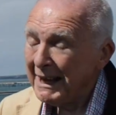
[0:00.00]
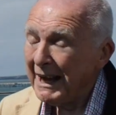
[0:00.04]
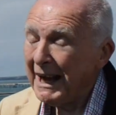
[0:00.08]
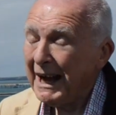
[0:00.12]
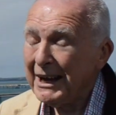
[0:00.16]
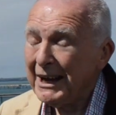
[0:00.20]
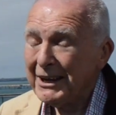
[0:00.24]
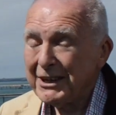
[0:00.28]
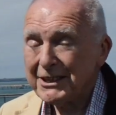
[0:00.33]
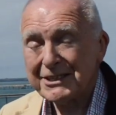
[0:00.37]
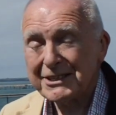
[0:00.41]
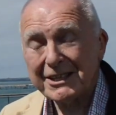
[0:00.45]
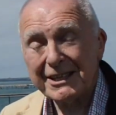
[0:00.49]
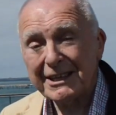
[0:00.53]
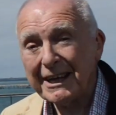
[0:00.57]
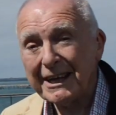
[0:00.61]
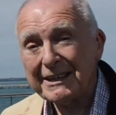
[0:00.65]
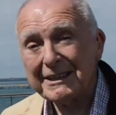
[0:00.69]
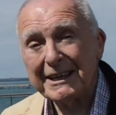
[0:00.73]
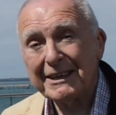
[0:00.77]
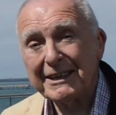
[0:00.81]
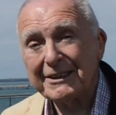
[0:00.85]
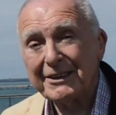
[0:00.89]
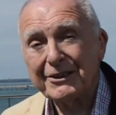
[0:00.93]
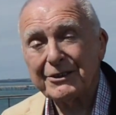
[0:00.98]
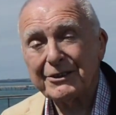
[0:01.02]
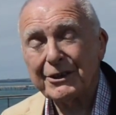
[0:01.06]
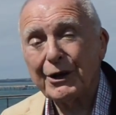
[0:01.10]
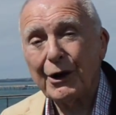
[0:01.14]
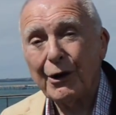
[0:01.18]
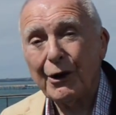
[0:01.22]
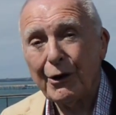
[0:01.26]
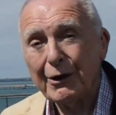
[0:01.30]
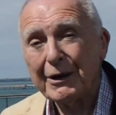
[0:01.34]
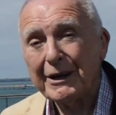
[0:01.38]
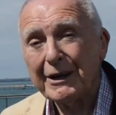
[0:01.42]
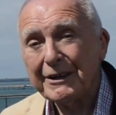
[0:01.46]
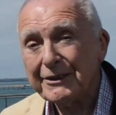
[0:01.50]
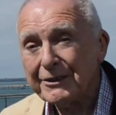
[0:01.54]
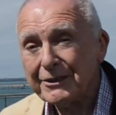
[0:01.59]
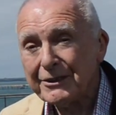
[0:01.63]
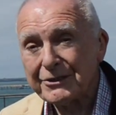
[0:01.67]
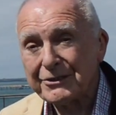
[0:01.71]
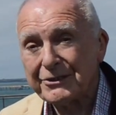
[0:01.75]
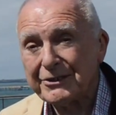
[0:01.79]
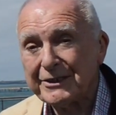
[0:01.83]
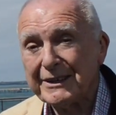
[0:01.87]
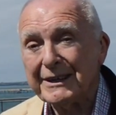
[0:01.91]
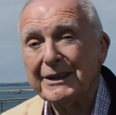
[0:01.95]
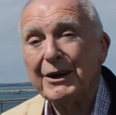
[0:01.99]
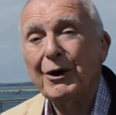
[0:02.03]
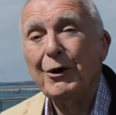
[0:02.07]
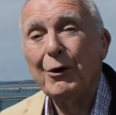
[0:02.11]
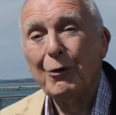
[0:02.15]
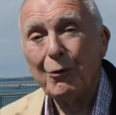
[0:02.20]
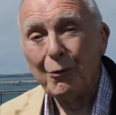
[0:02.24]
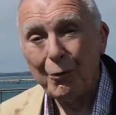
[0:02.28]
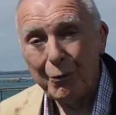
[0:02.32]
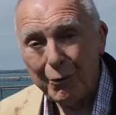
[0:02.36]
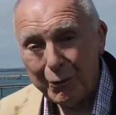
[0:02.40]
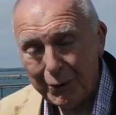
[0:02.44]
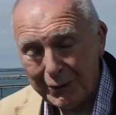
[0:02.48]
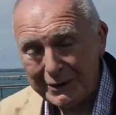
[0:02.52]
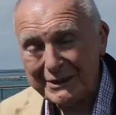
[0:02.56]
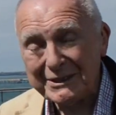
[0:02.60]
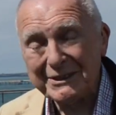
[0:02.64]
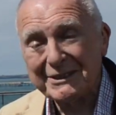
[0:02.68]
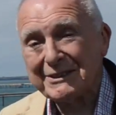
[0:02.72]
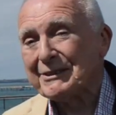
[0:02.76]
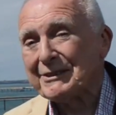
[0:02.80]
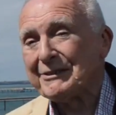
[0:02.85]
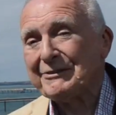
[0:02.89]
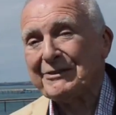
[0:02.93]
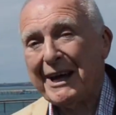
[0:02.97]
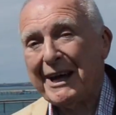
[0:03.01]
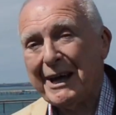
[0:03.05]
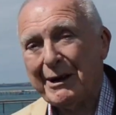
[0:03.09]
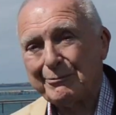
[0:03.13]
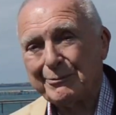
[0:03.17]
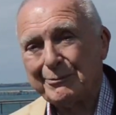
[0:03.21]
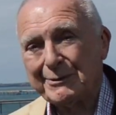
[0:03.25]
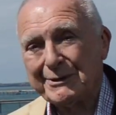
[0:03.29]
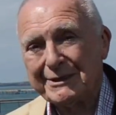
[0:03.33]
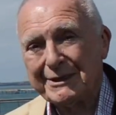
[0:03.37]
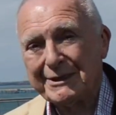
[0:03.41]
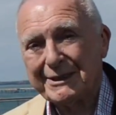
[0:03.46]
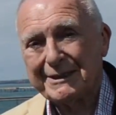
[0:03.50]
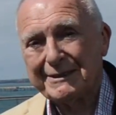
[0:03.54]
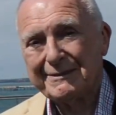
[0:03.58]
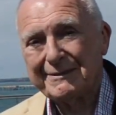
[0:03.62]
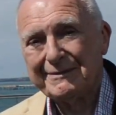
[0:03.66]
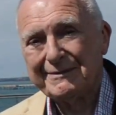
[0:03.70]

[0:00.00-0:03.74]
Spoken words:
and it's likely that the oil industry wouldn't have happened.